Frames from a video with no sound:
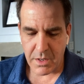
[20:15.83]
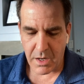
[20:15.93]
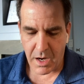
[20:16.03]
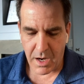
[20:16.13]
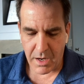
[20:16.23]

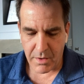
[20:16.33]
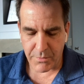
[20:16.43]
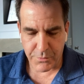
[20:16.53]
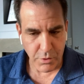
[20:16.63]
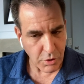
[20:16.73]

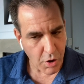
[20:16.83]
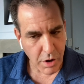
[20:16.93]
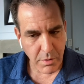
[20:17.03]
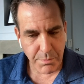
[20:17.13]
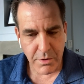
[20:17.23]
for a
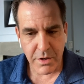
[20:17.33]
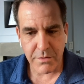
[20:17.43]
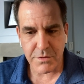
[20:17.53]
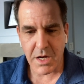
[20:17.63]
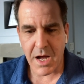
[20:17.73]
longer period
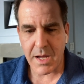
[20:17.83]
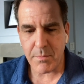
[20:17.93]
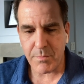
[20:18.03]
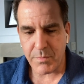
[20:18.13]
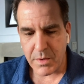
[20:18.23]
of
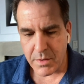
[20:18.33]
time